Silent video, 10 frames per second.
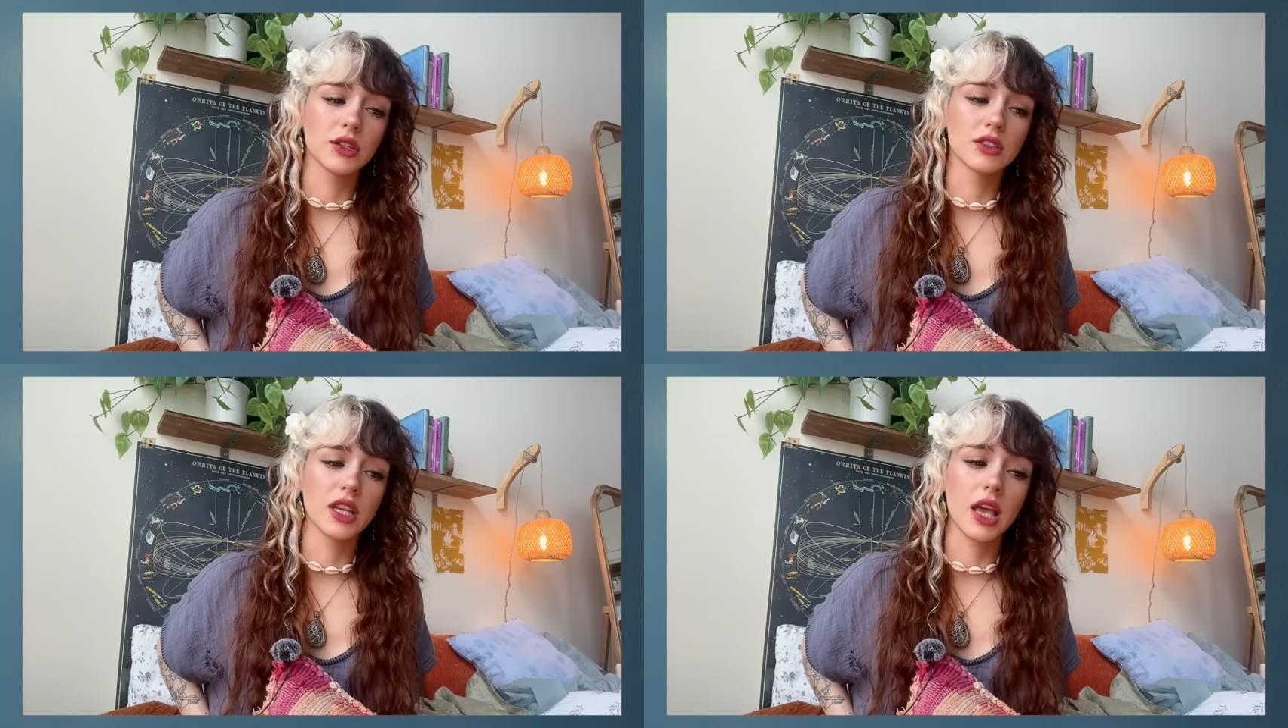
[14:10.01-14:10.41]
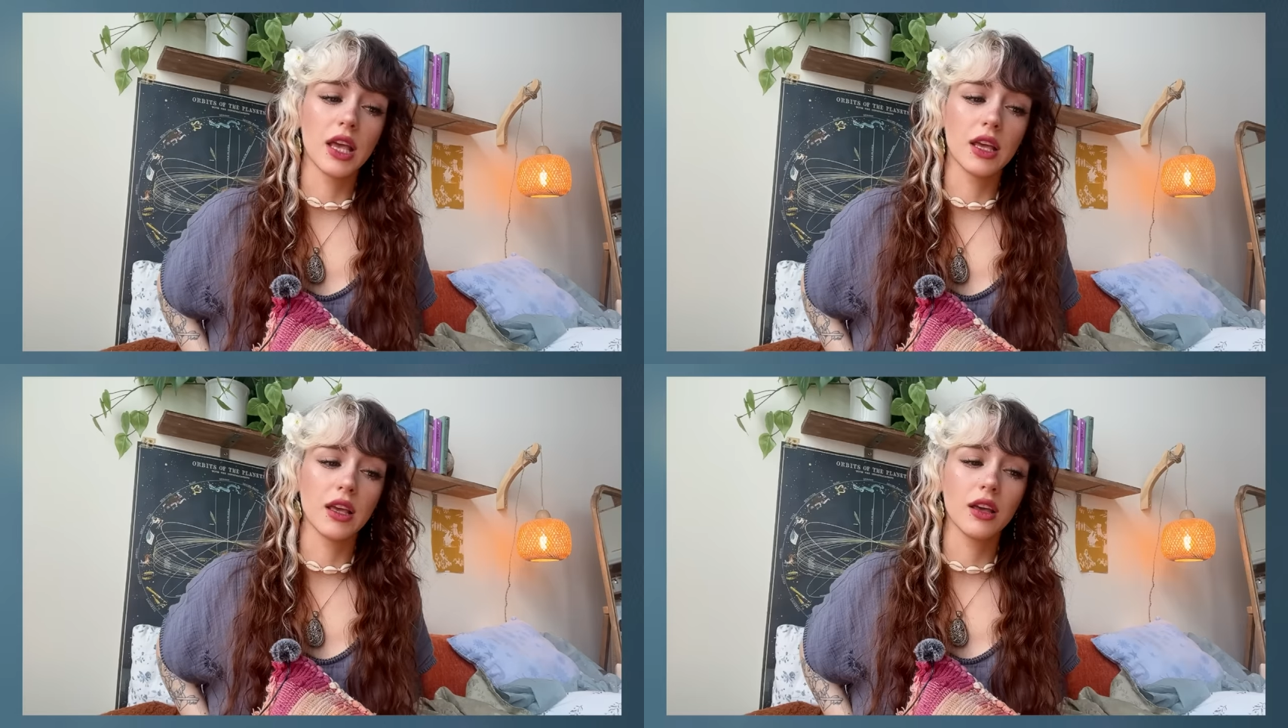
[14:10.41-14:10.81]
There's
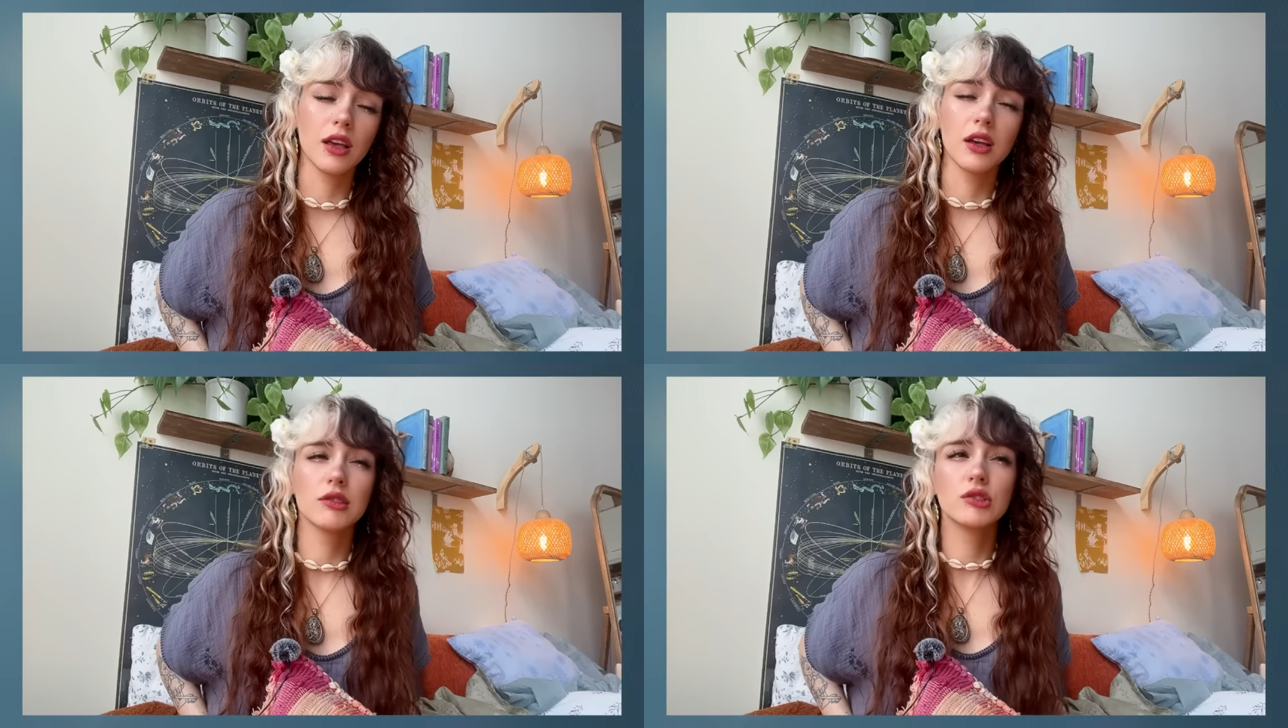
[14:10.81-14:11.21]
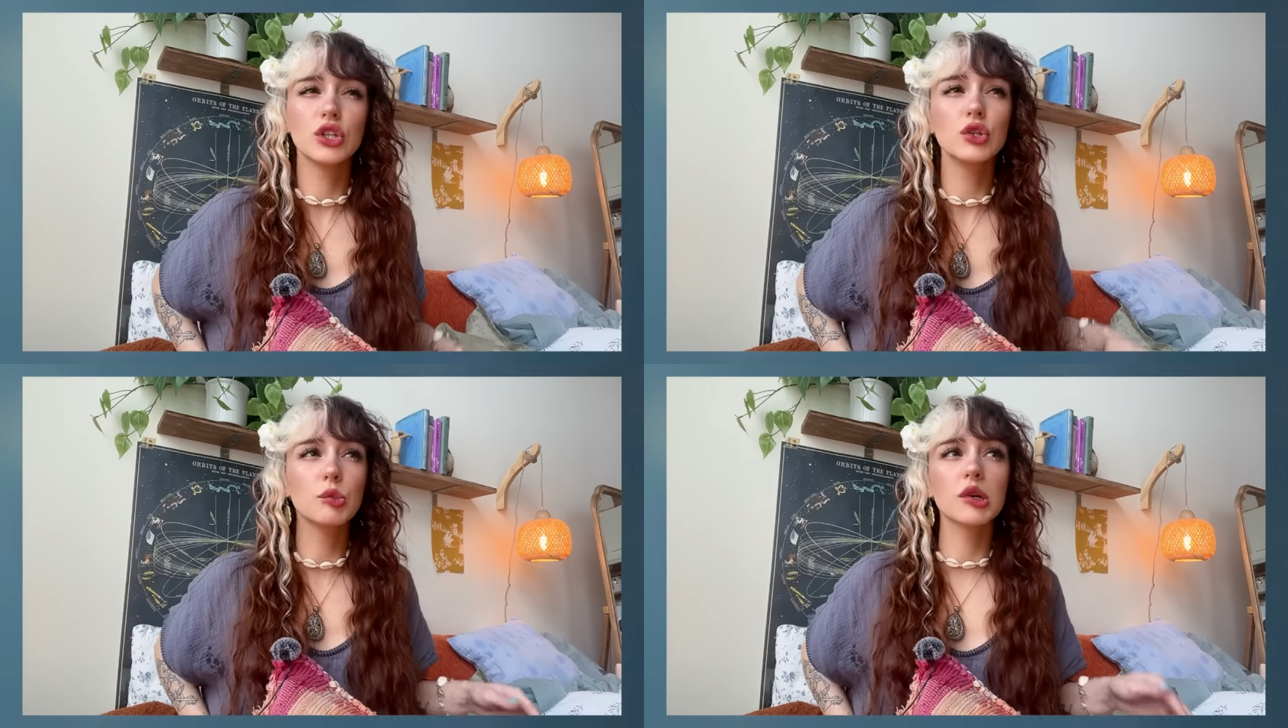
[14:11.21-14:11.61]
a
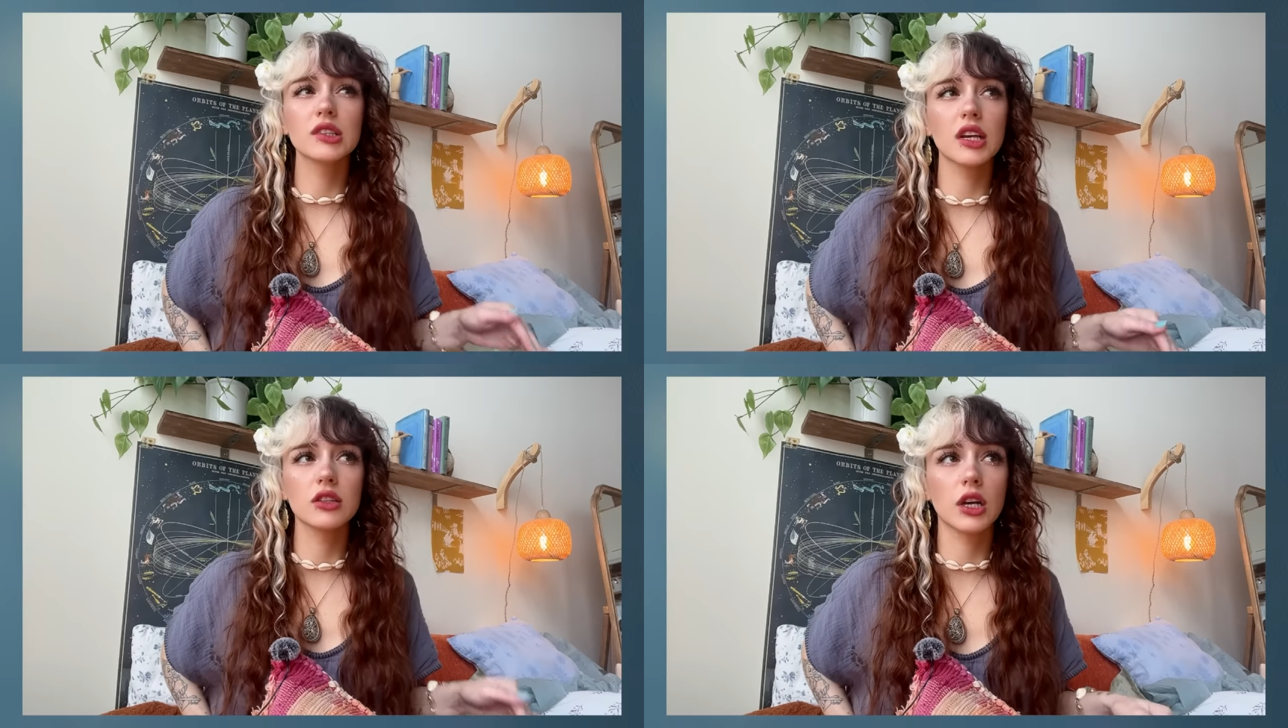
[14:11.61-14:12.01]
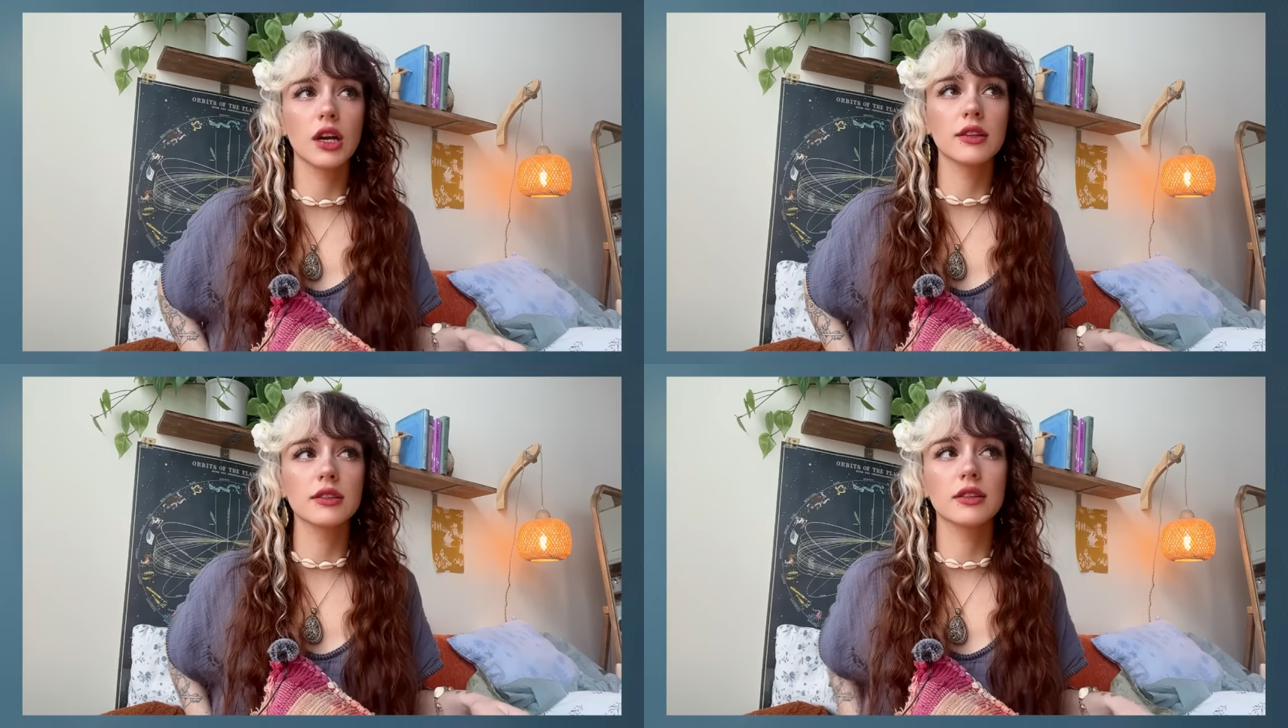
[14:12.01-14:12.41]
2%
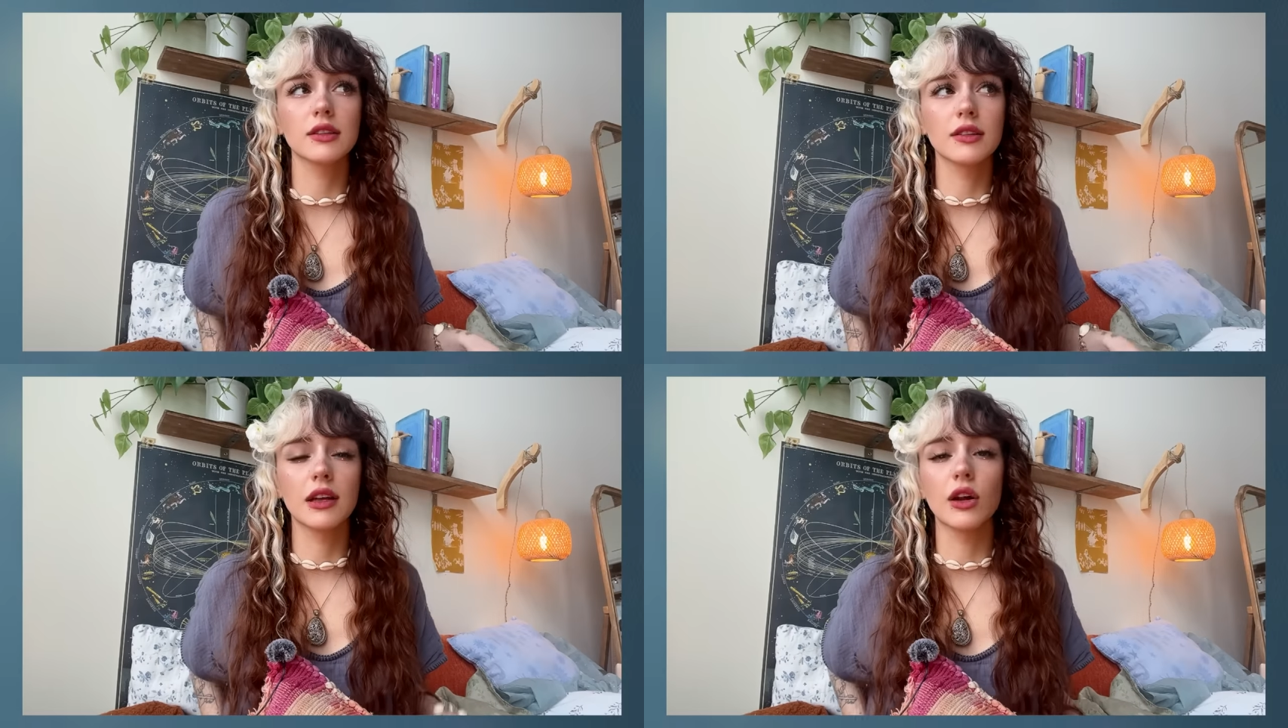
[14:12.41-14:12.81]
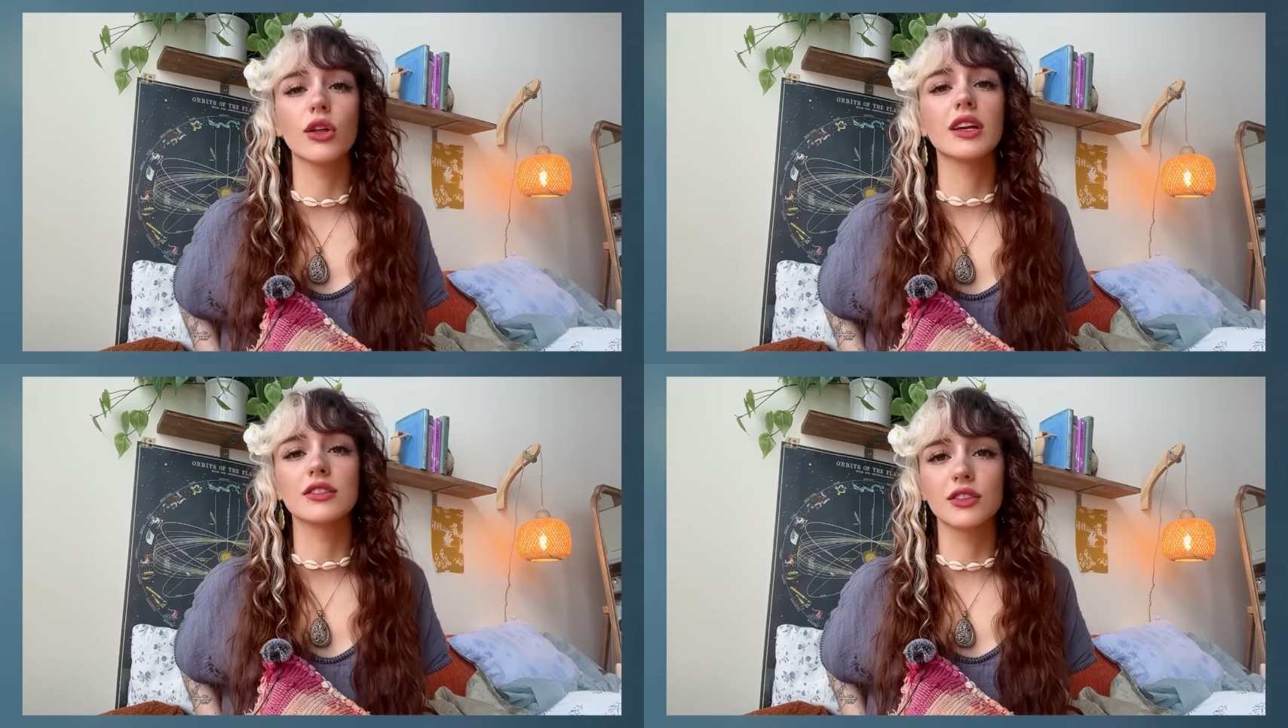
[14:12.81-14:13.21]
chance
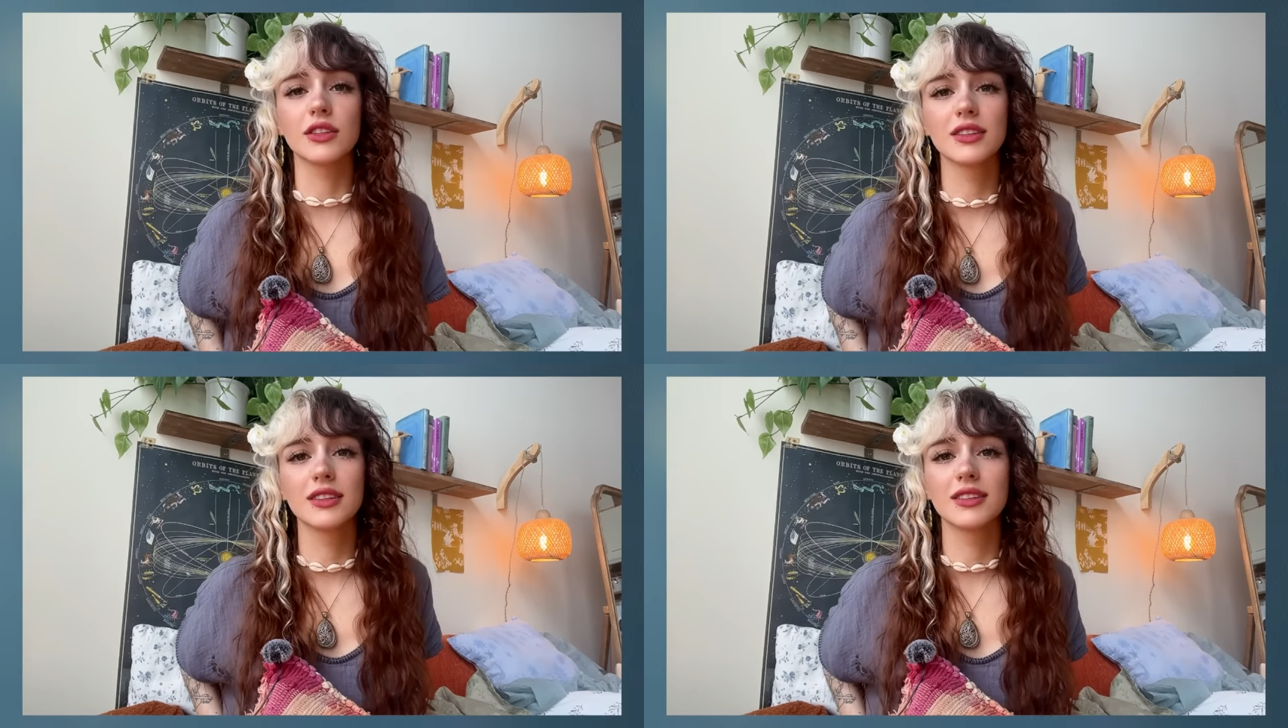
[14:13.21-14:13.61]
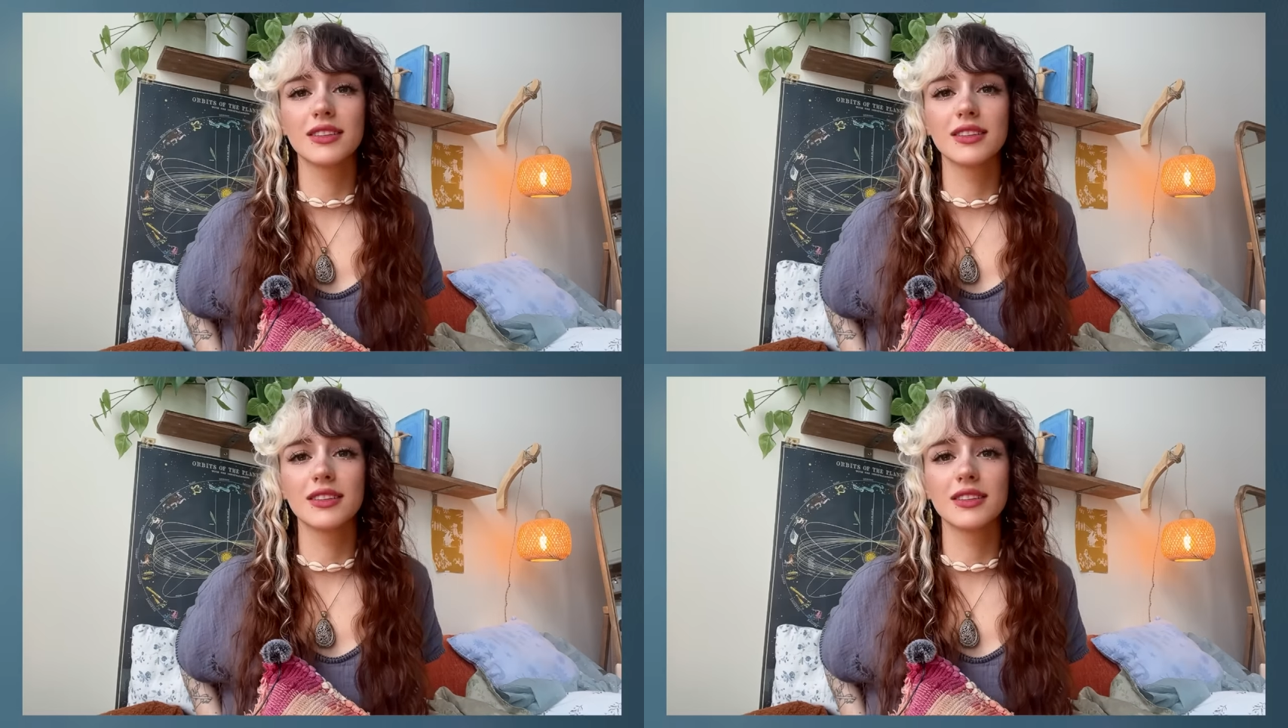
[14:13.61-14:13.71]
that I'll answer.